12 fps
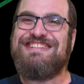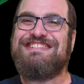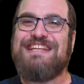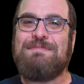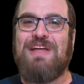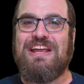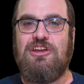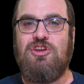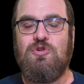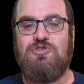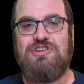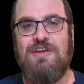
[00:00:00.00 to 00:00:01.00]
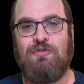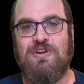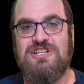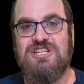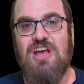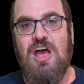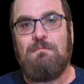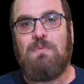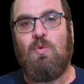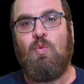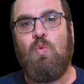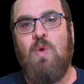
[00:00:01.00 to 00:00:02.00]
seem like a huge difference,
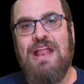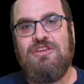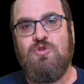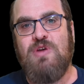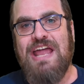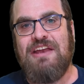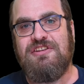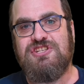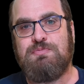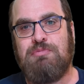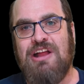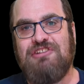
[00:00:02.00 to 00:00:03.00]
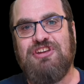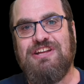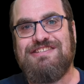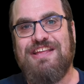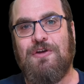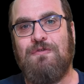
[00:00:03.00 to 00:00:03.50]
but when you get into spreadsheets that are